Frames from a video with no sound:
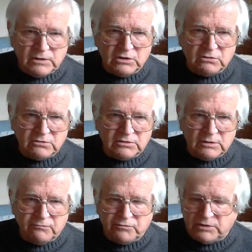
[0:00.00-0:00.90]
she's got
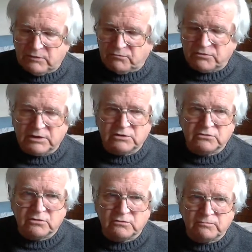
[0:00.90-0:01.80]
several
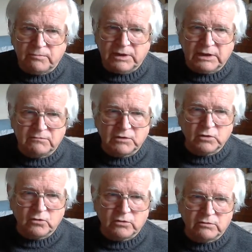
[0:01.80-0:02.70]
things on playing the
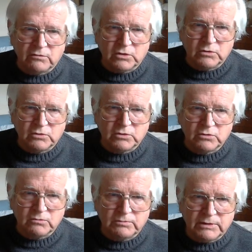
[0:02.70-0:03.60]
recorder on
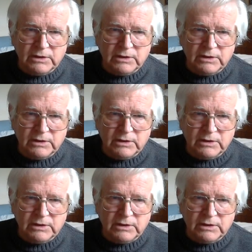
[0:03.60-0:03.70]
YouTube.